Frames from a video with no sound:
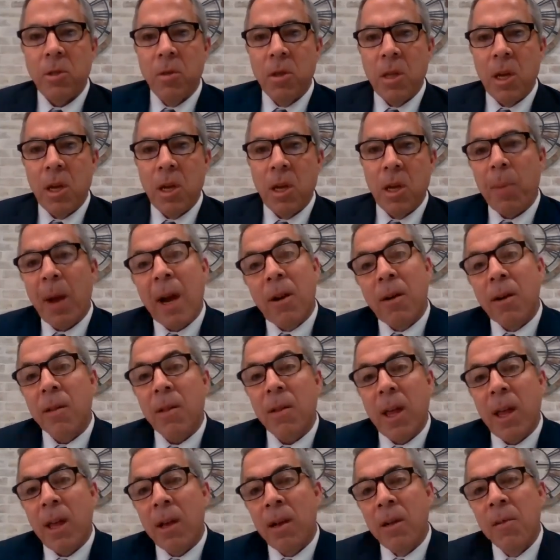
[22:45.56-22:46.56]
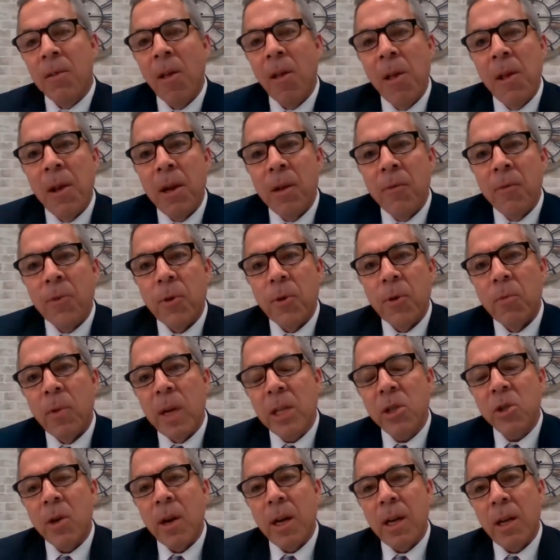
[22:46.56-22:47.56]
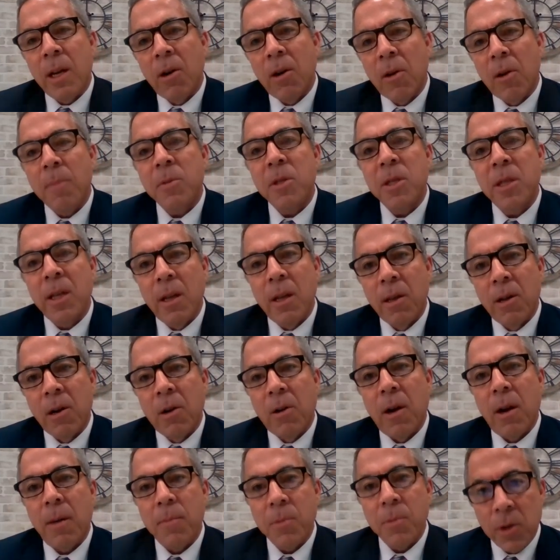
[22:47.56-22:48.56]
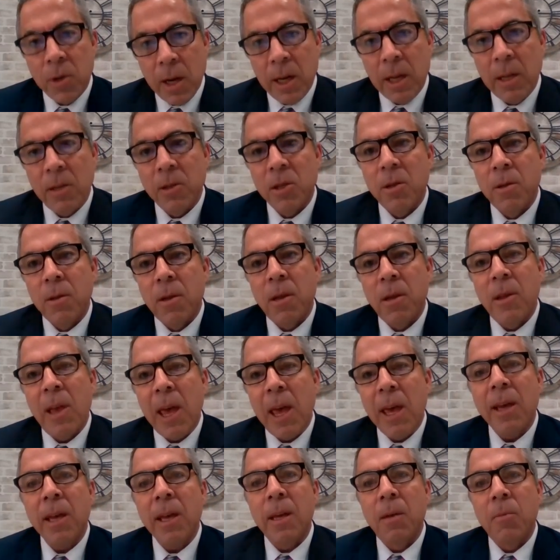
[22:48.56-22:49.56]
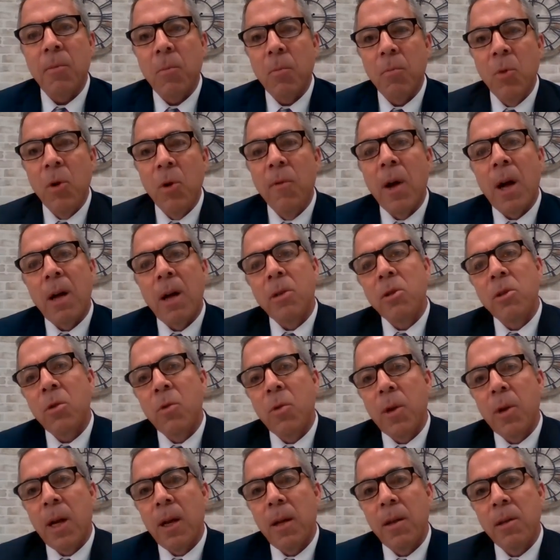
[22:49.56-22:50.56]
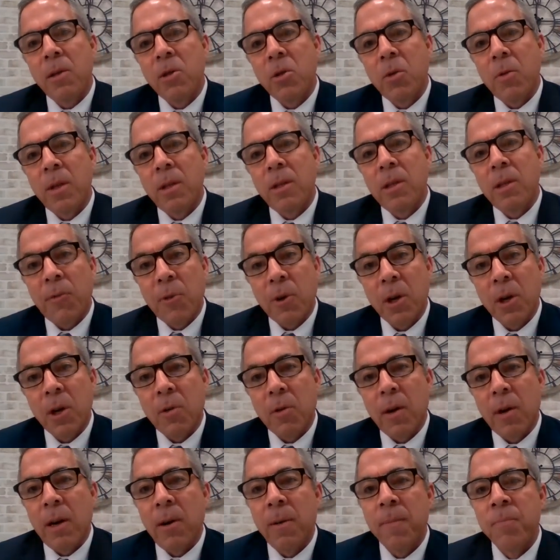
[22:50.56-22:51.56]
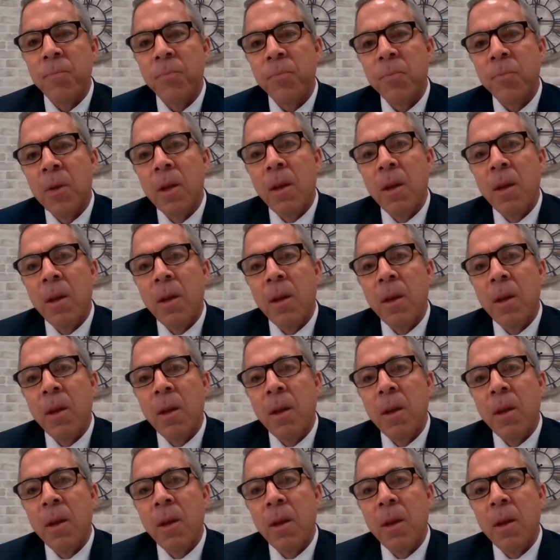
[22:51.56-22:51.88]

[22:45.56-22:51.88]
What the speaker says: their parent in for retraining or upskilling or uptraining so that they can move on to a different career.